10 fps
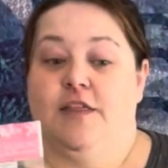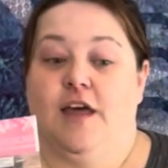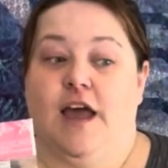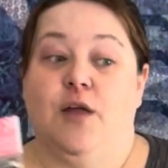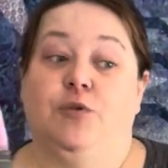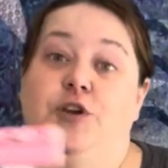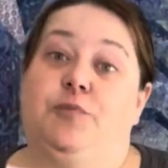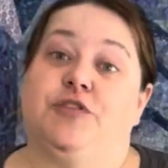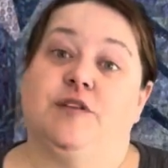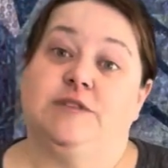when you
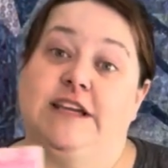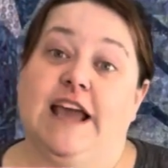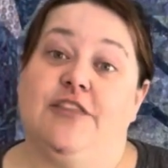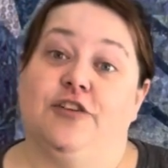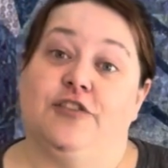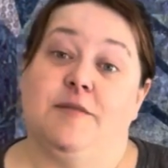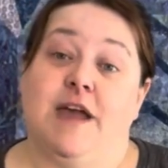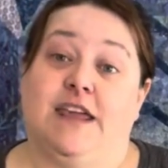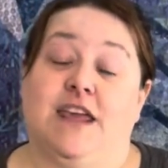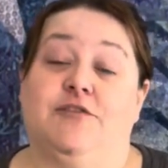put them together, they
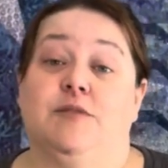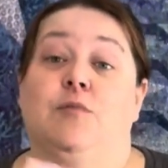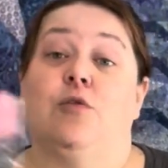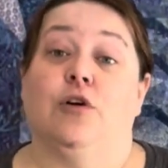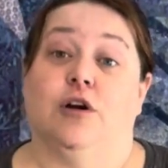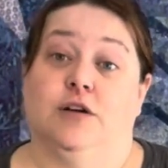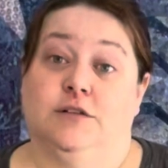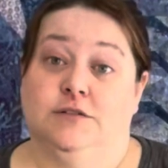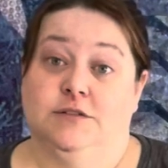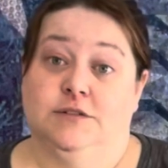make even more
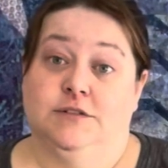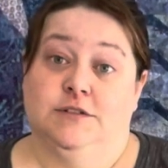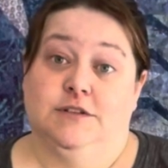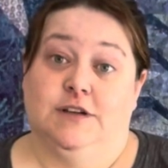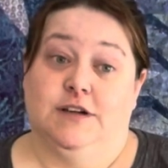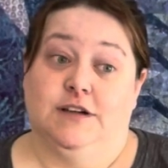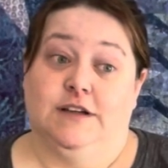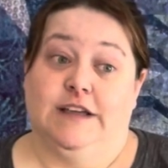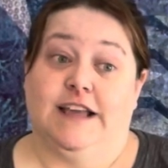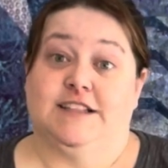
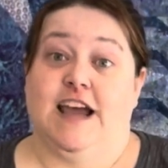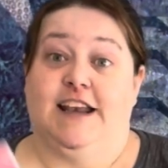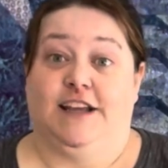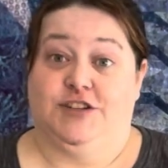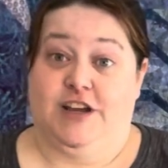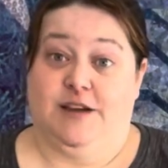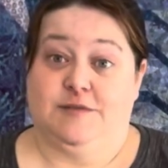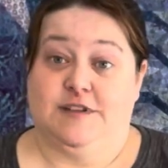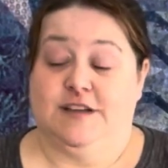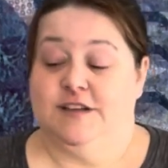exciting shapes.